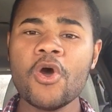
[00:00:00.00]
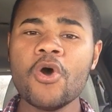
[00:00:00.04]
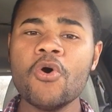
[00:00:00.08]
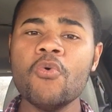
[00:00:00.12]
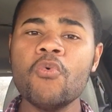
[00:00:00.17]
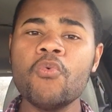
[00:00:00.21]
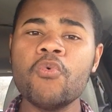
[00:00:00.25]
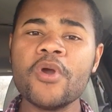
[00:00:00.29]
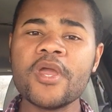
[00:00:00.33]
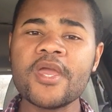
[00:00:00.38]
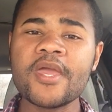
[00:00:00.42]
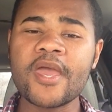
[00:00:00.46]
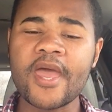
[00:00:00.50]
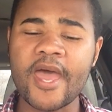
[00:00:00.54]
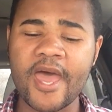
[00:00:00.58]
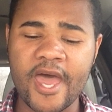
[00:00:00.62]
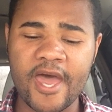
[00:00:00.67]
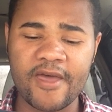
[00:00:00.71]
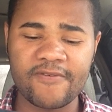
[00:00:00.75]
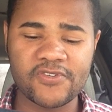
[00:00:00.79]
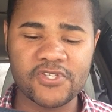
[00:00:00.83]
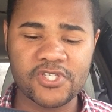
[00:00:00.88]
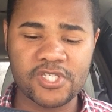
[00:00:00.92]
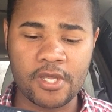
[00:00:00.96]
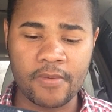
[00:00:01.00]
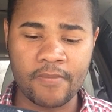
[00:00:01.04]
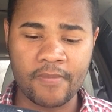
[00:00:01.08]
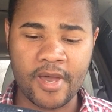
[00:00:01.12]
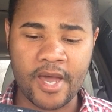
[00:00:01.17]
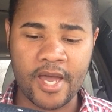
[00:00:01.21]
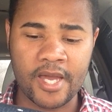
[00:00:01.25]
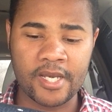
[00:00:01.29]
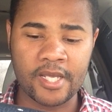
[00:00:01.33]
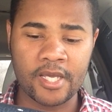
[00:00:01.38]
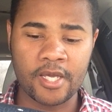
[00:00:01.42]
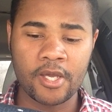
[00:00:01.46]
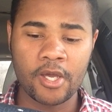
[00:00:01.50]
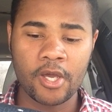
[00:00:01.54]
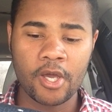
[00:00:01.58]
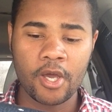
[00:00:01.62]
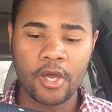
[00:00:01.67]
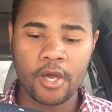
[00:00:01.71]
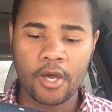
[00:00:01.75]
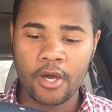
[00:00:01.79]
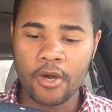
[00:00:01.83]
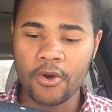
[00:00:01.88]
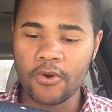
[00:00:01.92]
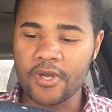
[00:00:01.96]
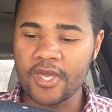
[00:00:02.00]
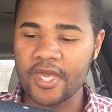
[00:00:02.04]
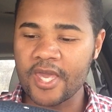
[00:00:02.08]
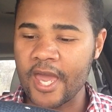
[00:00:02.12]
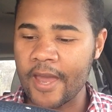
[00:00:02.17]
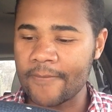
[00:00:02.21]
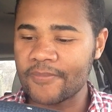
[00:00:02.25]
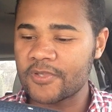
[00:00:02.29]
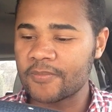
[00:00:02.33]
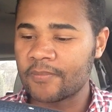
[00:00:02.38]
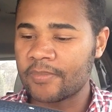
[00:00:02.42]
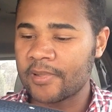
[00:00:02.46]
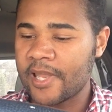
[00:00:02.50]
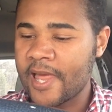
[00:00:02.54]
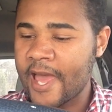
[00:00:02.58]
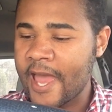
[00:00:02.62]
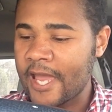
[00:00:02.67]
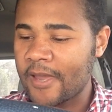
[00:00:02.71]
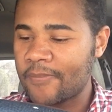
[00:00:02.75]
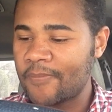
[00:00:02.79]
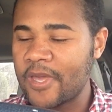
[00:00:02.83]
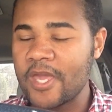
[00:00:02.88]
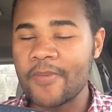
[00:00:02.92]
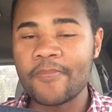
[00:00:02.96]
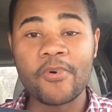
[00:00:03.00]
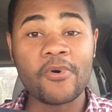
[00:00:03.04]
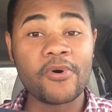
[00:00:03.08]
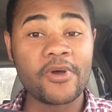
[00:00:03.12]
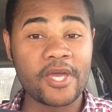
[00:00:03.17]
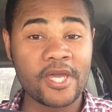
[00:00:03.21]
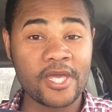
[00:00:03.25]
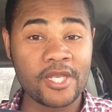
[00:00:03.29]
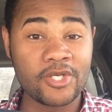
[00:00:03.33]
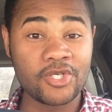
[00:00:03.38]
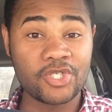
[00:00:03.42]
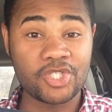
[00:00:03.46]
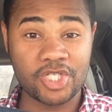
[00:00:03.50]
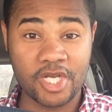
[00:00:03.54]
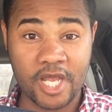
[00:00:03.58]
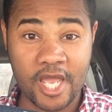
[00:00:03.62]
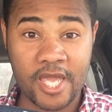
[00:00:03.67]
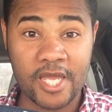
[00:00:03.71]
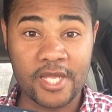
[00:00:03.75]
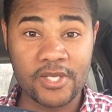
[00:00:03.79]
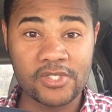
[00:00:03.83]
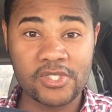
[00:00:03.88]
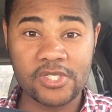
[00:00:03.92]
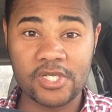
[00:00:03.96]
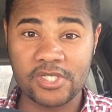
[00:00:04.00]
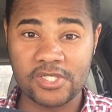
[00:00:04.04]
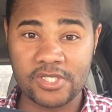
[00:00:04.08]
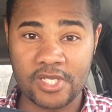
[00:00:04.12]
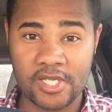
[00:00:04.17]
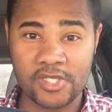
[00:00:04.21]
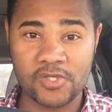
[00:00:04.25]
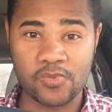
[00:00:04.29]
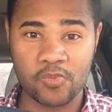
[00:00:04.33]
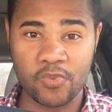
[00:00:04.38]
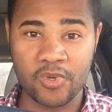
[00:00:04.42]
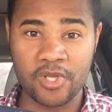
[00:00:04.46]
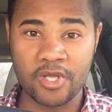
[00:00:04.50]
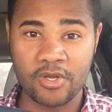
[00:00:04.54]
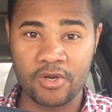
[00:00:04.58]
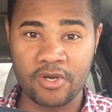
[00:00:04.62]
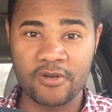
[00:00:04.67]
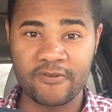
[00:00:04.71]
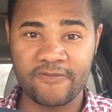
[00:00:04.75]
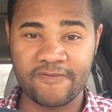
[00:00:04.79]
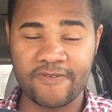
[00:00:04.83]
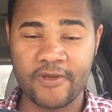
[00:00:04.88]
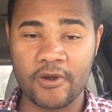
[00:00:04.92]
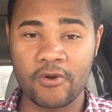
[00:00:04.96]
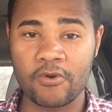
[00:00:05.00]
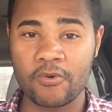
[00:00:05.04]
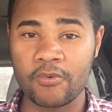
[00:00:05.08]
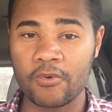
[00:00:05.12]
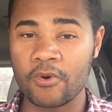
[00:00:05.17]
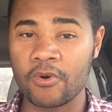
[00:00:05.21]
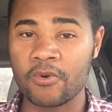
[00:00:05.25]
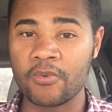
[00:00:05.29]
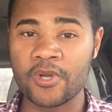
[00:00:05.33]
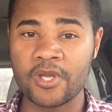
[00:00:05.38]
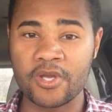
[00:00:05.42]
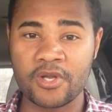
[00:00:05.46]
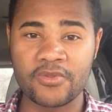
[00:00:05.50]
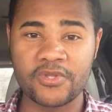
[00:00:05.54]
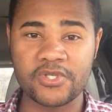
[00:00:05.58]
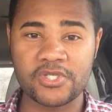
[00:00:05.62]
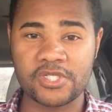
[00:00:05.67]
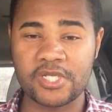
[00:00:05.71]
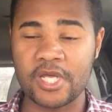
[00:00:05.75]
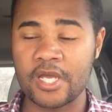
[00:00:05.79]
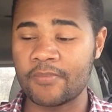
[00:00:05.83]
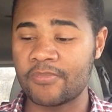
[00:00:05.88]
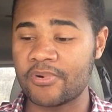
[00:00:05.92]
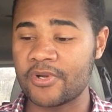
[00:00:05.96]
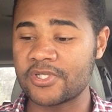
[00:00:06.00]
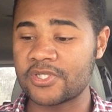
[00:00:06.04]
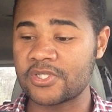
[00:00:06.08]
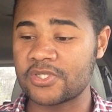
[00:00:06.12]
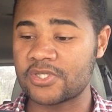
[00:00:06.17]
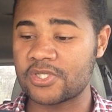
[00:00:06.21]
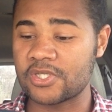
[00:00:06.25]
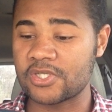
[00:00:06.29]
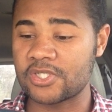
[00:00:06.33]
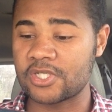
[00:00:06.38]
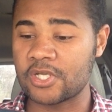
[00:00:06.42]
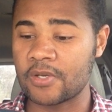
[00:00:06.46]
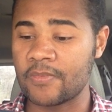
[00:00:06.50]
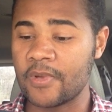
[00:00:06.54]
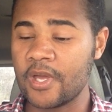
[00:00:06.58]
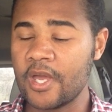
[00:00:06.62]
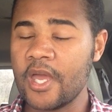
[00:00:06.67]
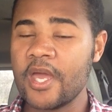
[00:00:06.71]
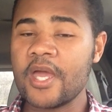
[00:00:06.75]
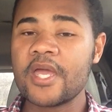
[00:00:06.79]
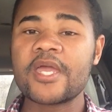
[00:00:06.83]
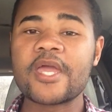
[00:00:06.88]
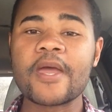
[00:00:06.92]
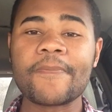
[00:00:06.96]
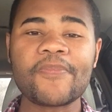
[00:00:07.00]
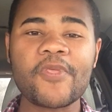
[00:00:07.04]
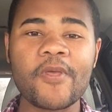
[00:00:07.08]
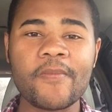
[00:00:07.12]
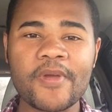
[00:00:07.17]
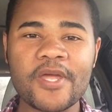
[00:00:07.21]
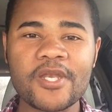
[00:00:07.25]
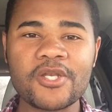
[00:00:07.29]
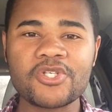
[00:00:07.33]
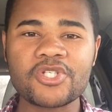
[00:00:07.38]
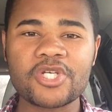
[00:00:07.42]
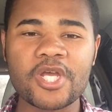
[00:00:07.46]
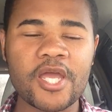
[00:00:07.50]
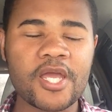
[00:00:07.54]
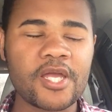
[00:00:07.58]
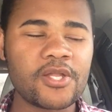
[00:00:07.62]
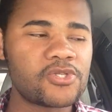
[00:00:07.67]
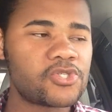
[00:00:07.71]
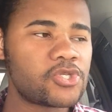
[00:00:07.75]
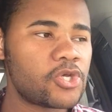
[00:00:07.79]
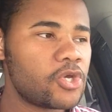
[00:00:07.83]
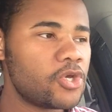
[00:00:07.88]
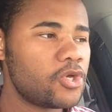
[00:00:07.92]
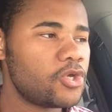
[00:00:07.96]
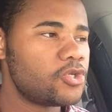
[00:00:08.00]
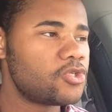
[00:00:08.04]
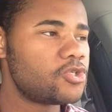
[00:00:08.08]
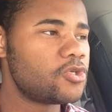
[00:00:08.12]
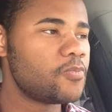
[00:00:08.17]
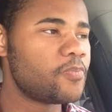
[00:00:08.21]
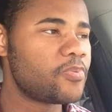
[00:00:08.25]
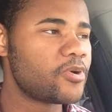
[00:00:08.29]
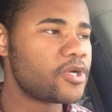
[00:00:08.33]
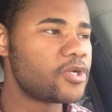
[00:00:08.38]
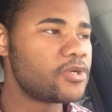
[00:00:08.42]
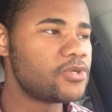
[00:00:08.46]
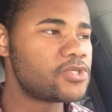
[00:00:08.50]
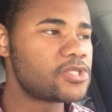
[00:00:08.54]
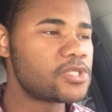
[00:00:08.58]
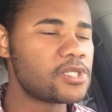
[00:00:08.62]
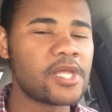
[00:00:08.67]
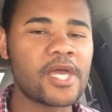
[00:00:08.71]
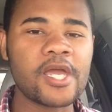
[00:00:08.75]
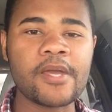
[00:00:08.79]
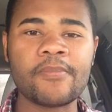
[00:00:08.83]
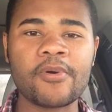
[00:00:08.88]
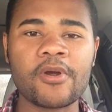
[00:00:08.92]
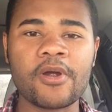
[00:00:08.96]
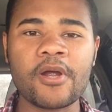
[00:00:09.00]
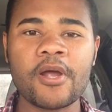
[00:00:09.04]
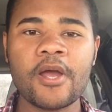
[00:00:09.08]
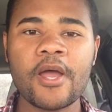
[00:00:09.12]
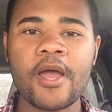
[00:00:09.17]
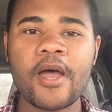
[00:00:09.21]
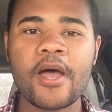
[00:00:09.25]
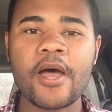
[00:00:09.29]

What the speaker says: We have somebody who kept black people in chains, because that's when you're in the federal or when you're in the state prison system, kept them in chains to produce labor.